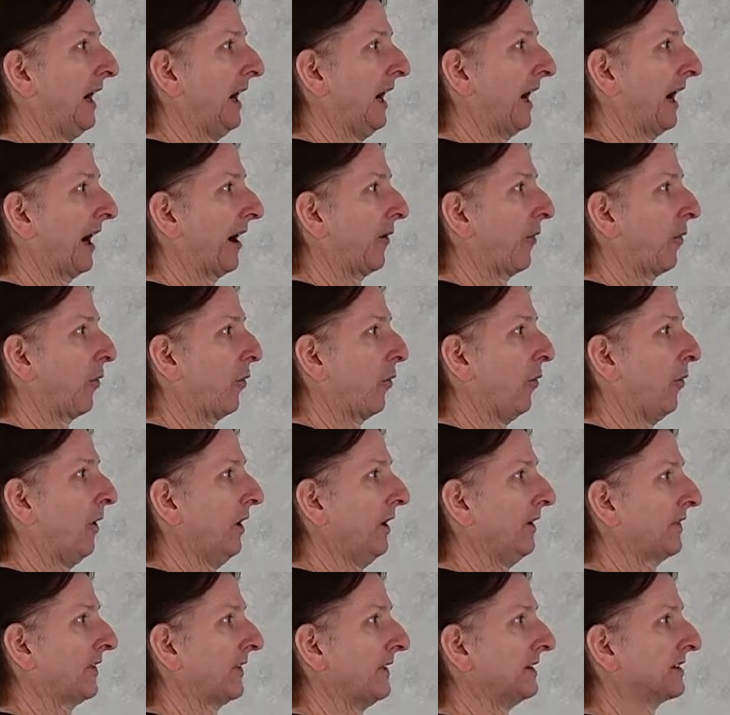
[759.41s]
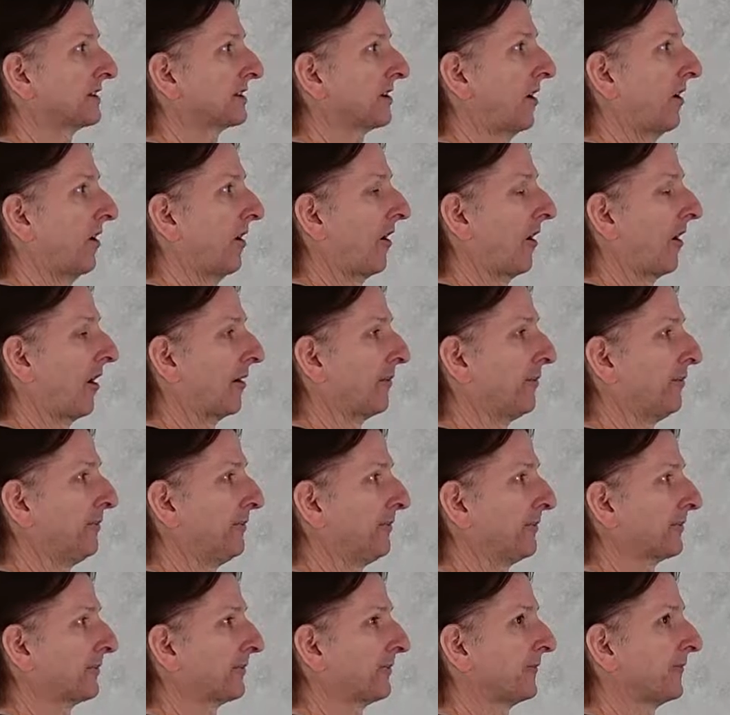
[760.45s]
I want this arm
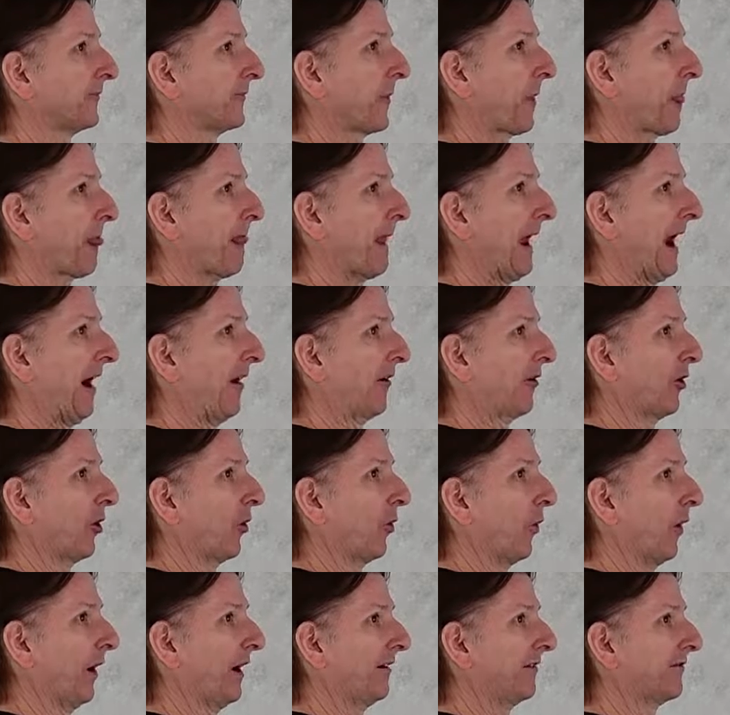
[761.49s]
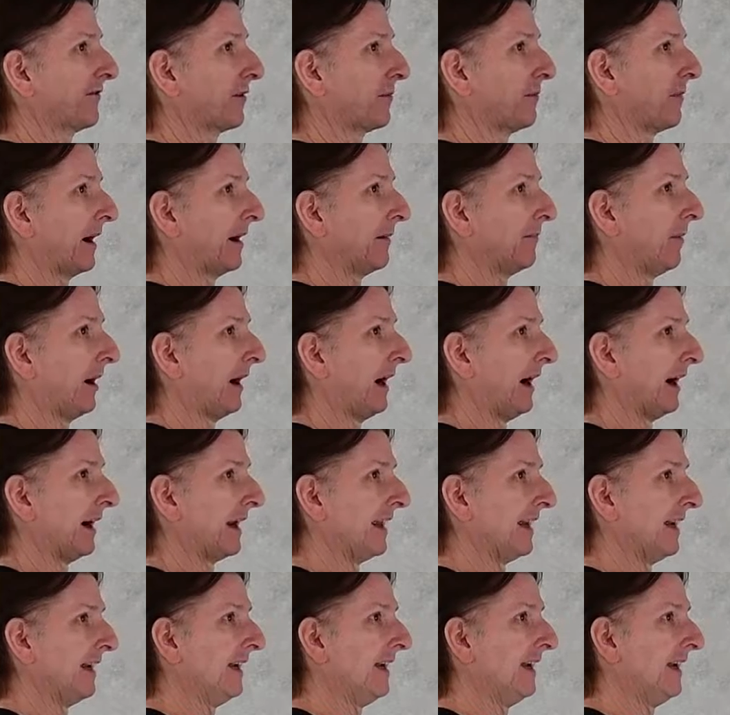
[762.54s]
out away from my
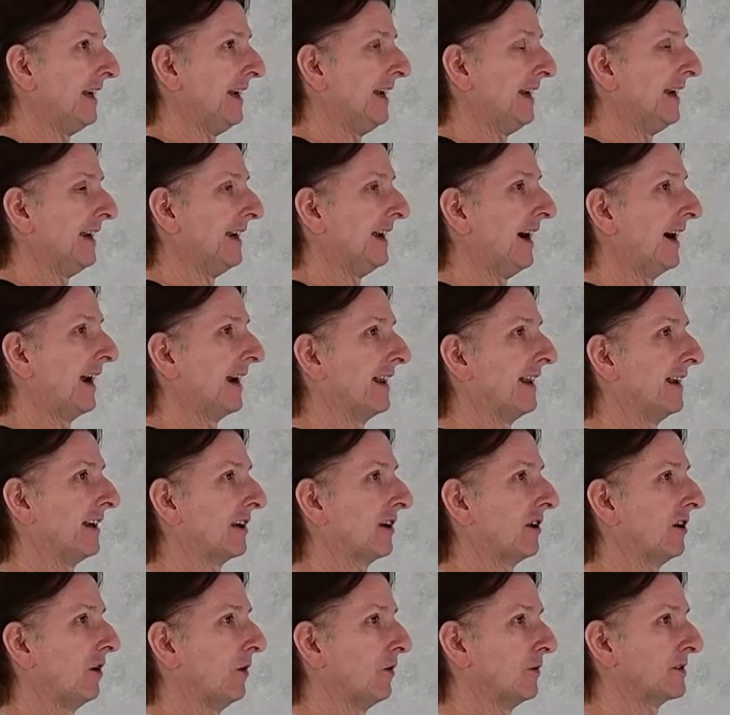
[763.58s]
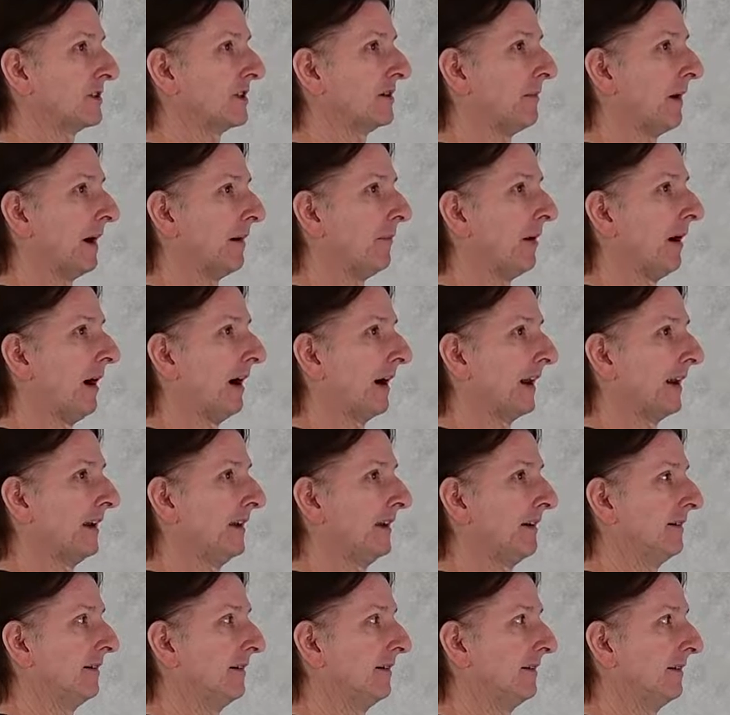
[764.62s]
body, not in close to my body.
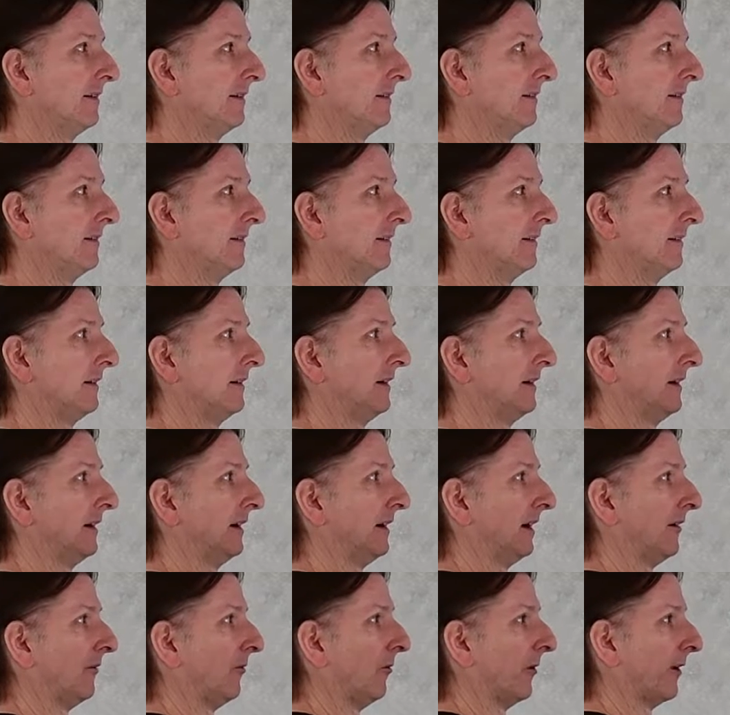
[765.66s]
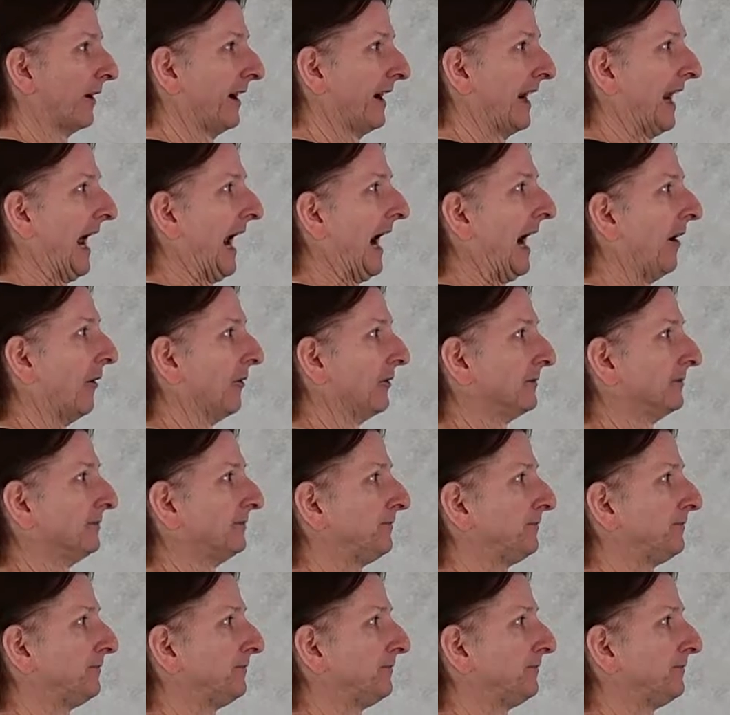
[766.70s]
I want it out.